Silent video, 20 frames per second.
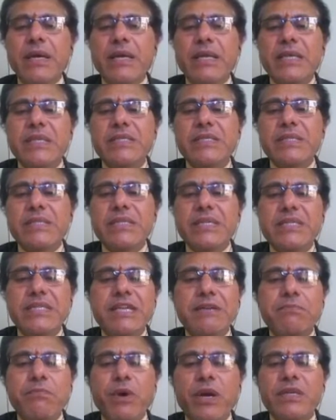It is
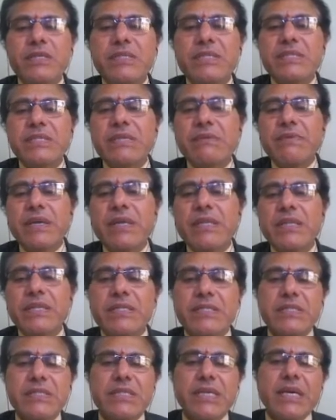16.67.
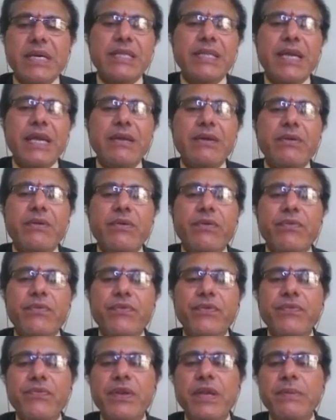This is greater than
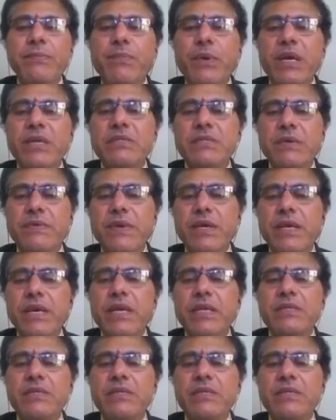15.7.